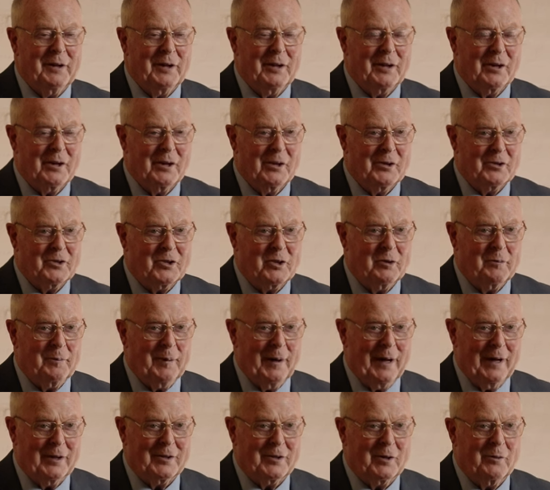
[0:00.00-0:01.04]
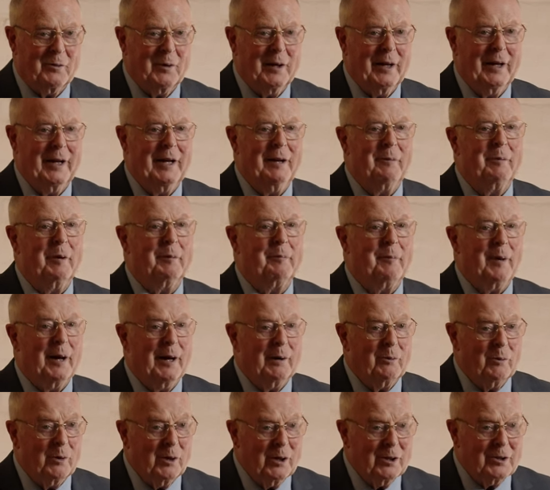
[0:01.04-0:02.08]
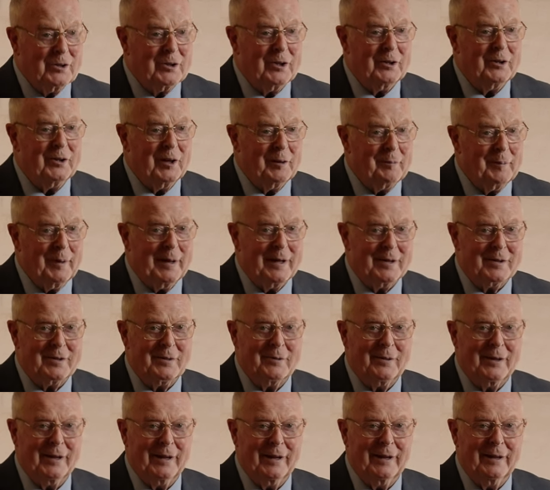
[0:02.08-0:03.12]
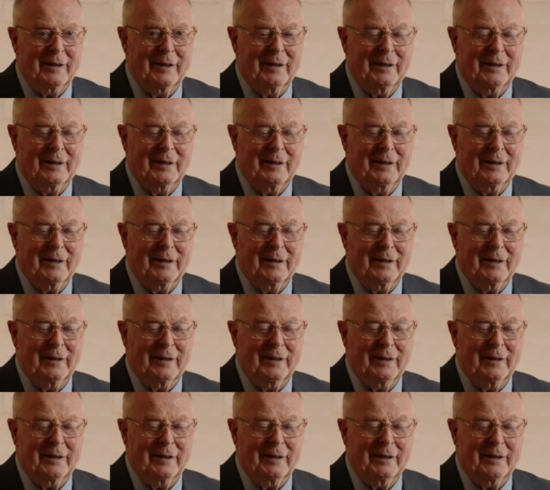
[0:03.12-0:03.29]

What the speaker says: and earth shall pass away, but my word shall not pass away.